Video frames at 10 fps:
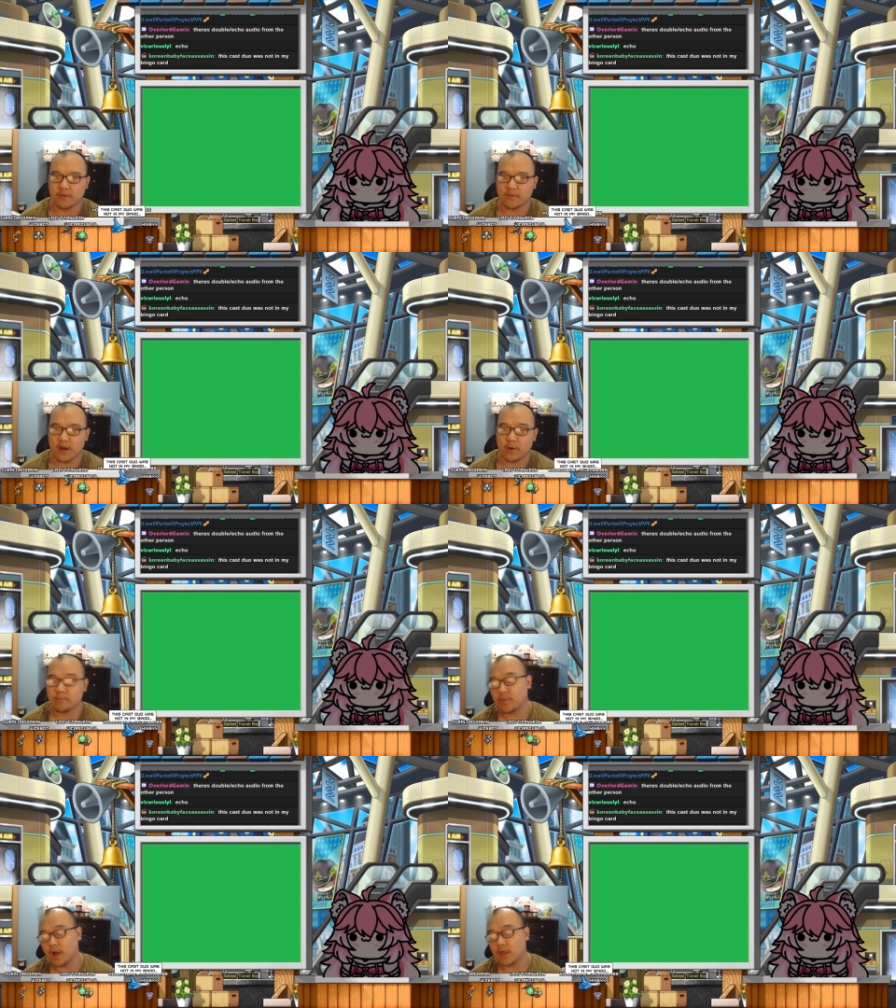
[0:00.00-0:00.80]
for that
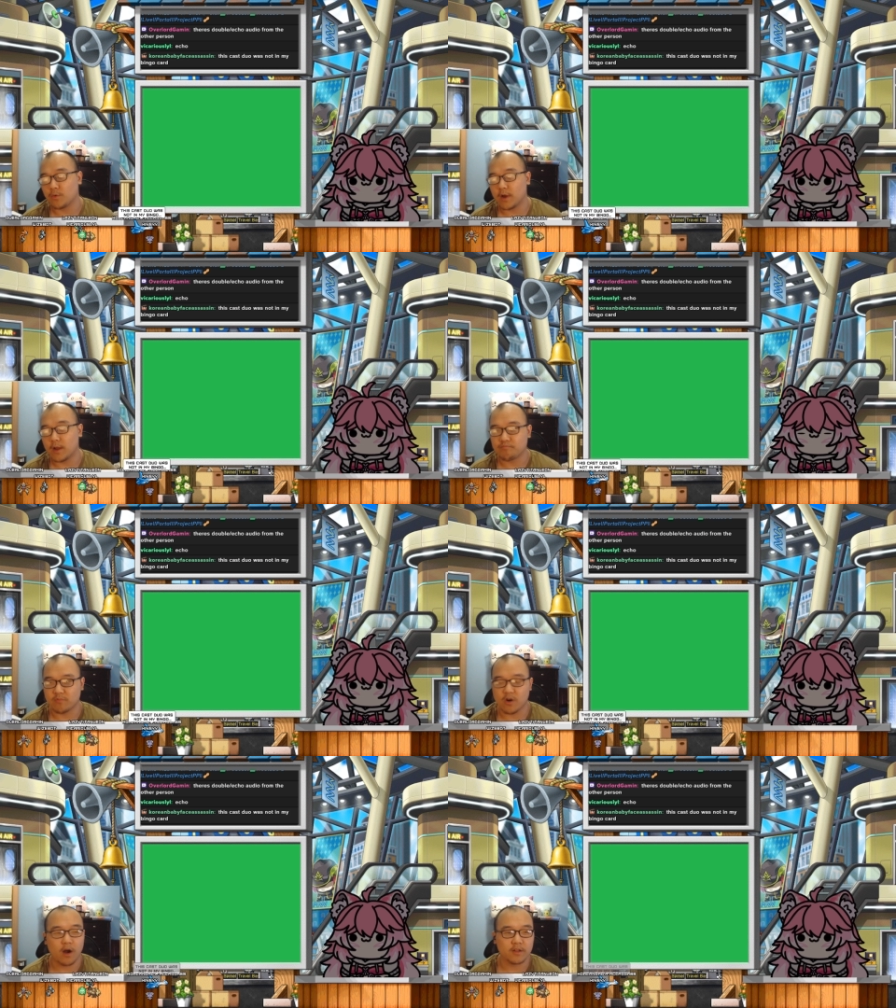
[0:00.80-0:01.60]
one. Either way,
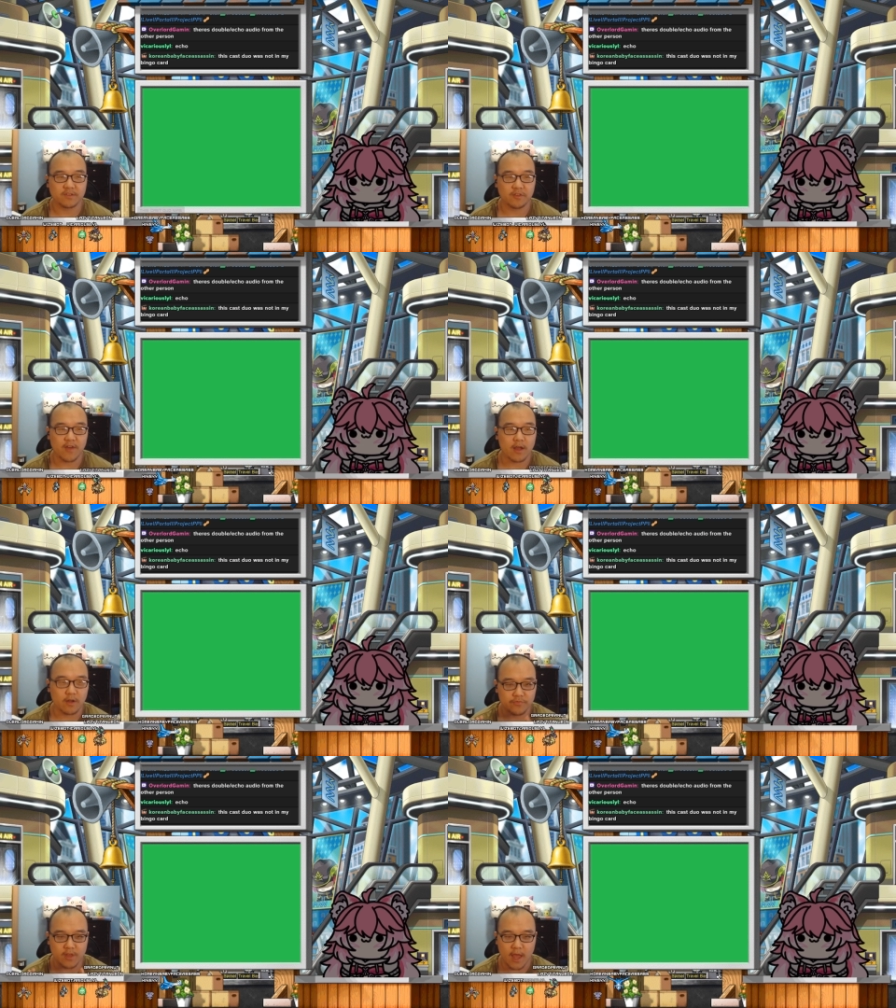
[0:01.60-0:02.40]
regardless of the fact,
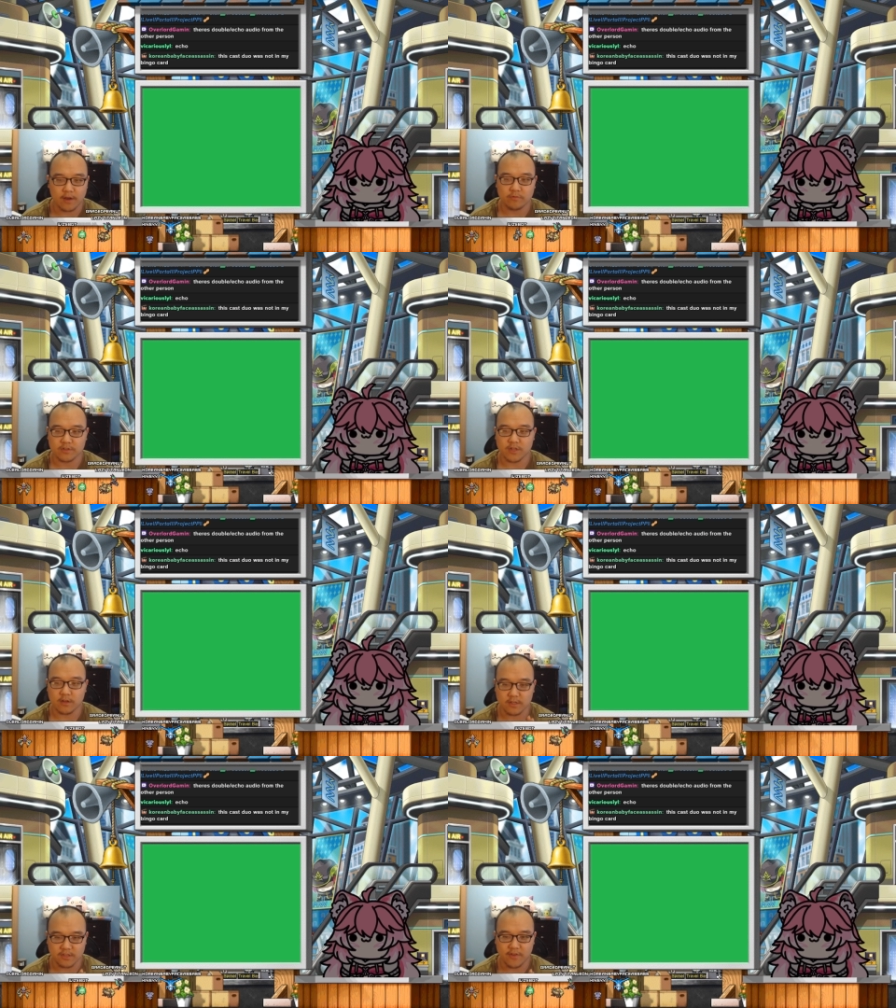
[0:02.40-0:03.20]
the end
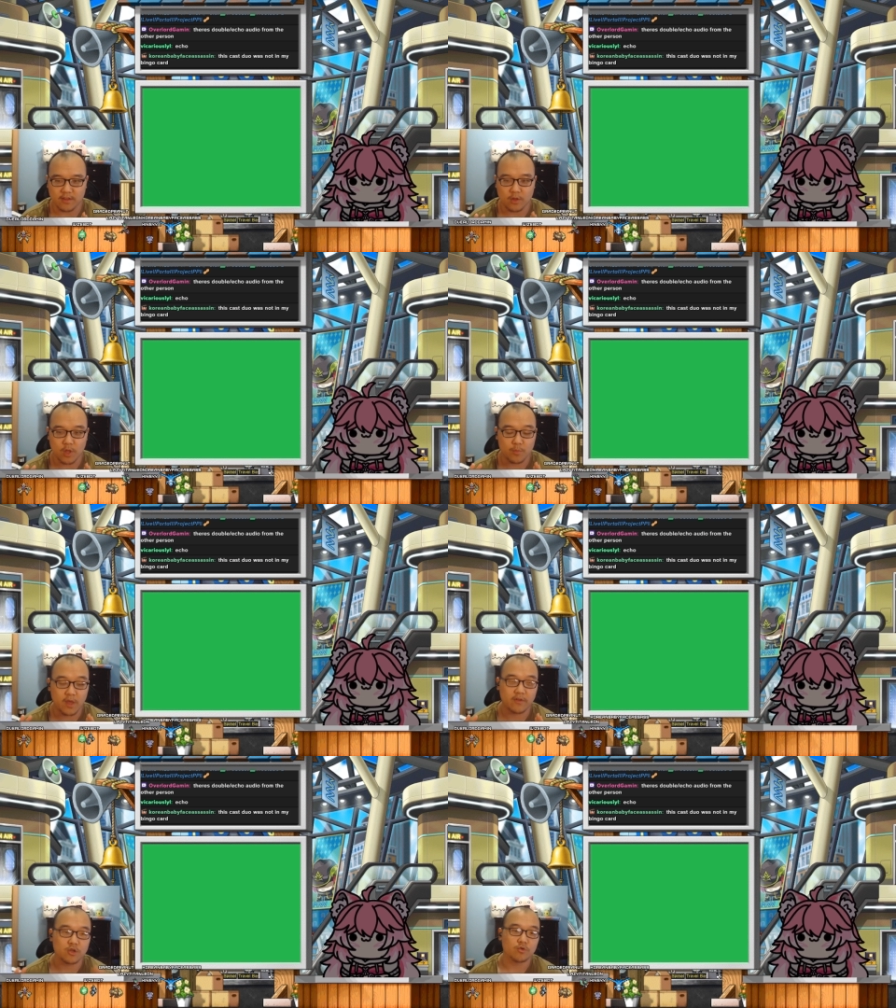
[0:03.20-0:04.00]
result is the fact that we
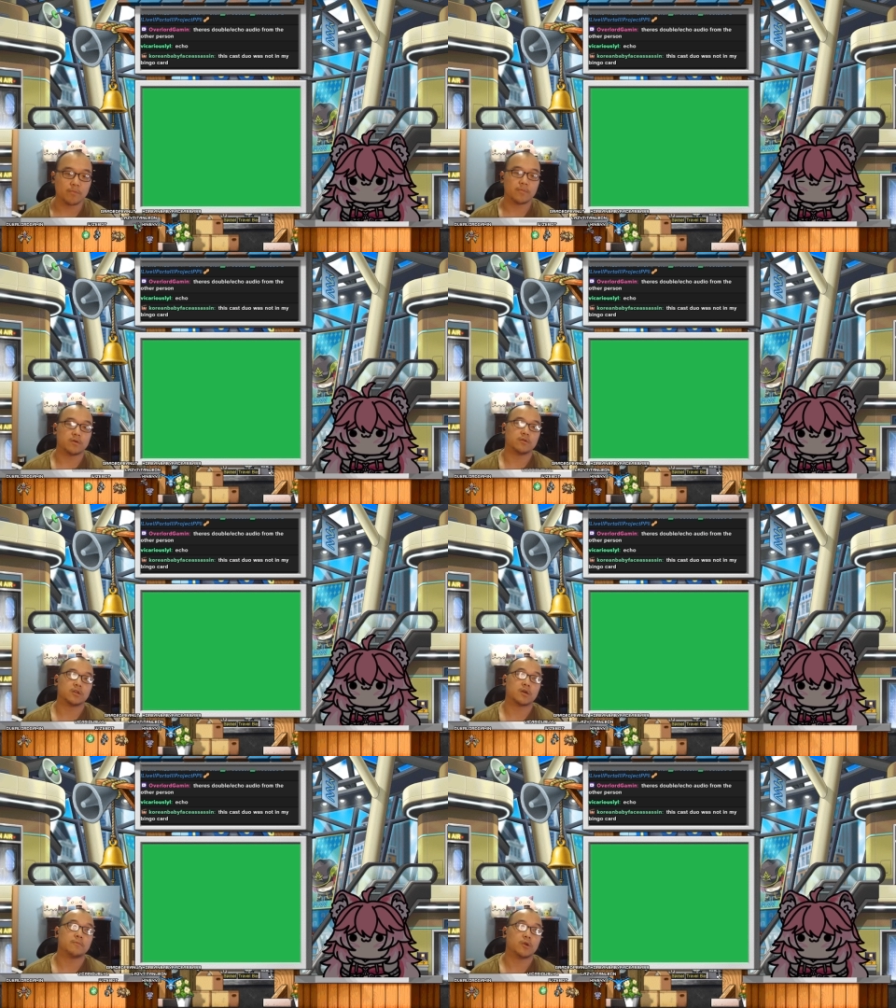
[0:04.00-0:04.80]
have a new
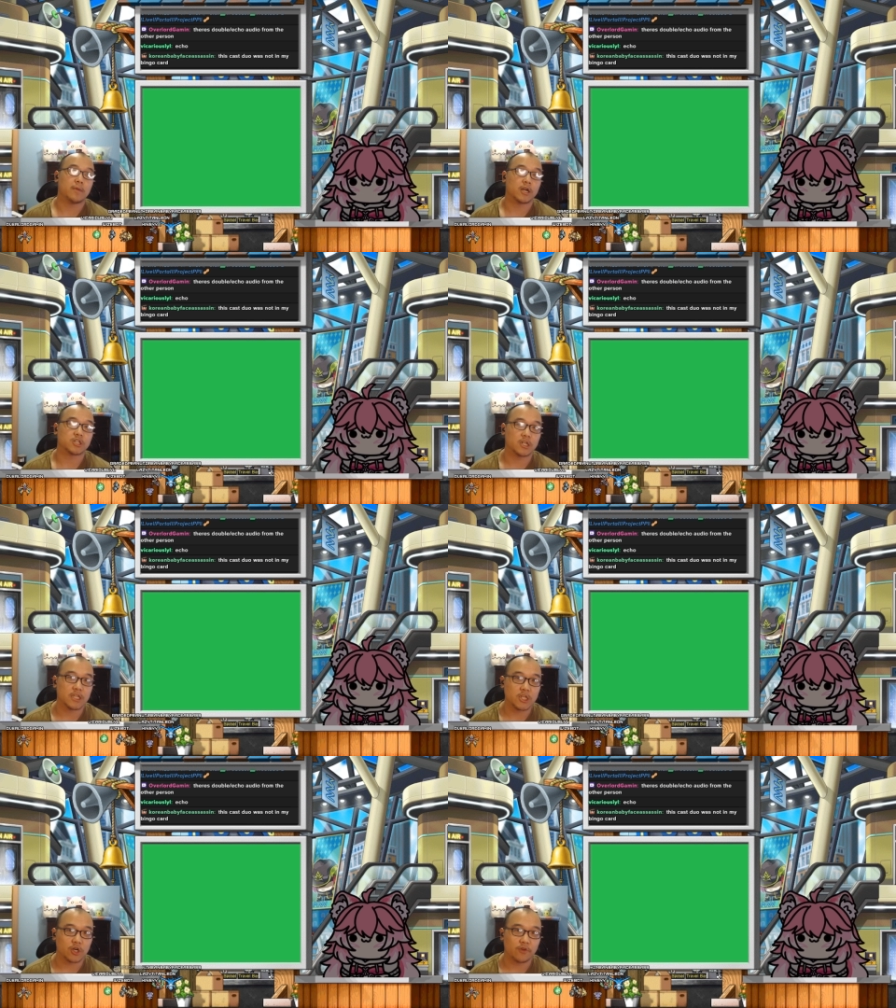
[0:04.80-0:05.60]
community manager
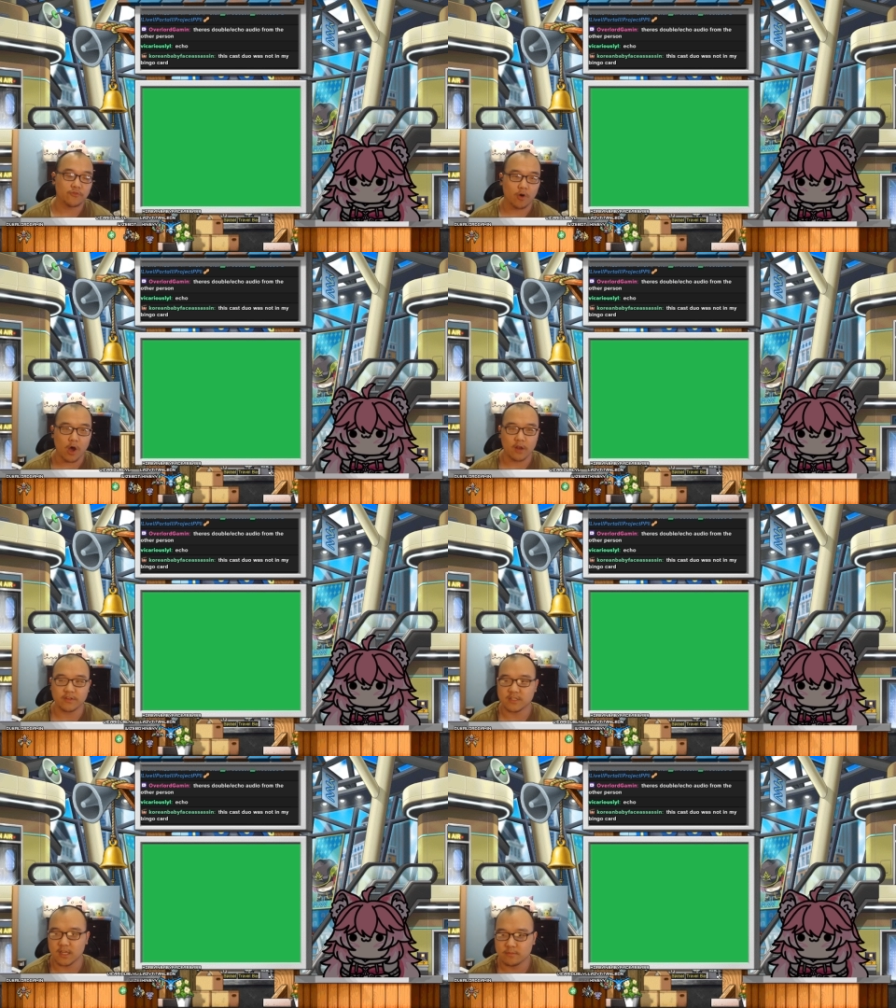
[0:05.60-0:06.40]
leader for all of
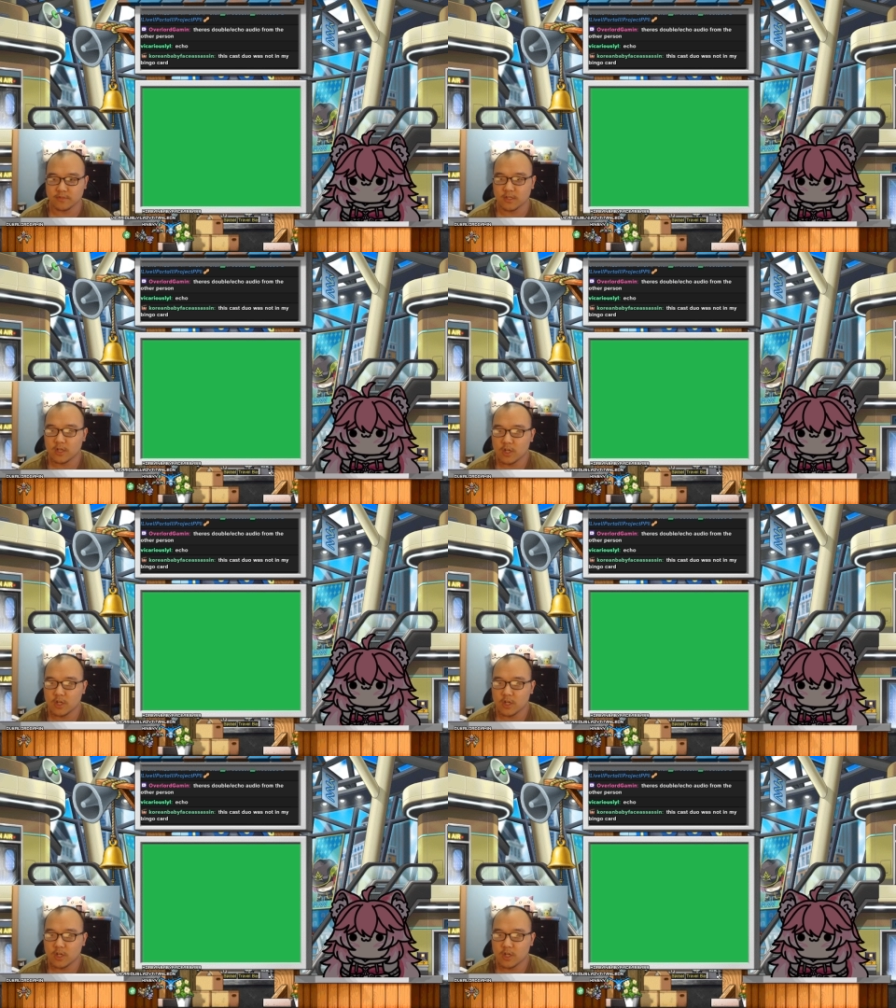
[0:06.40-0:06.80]
the teams.